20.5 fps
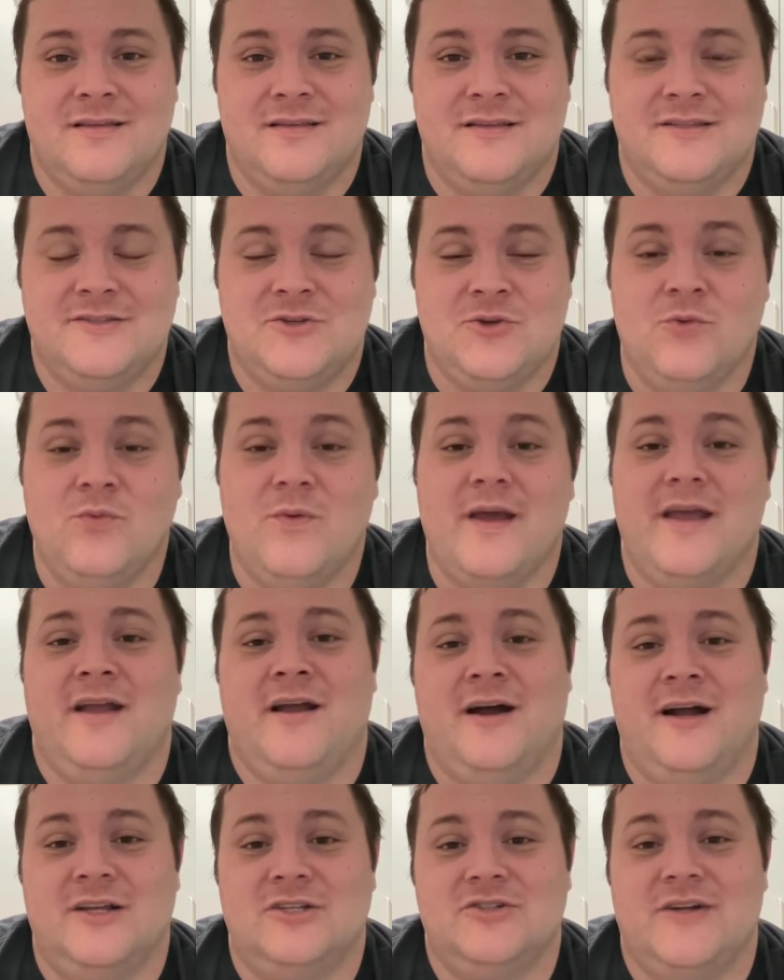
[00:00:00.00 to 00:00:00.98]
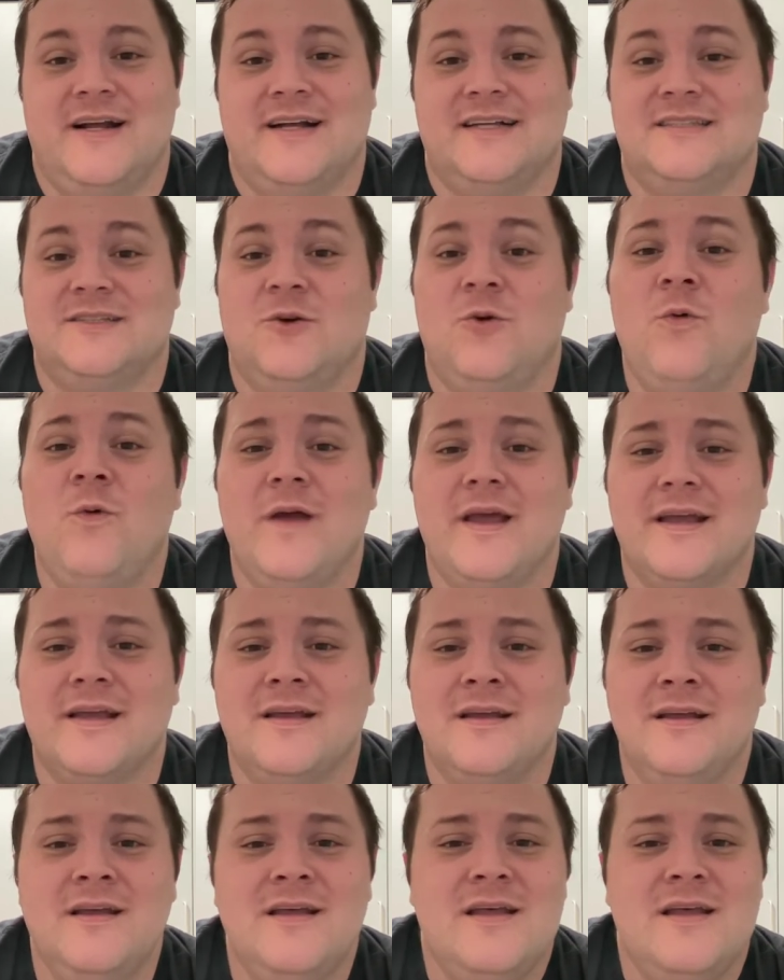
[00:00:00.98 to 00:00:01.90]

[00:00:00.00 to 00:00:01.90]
two-way contracts quick.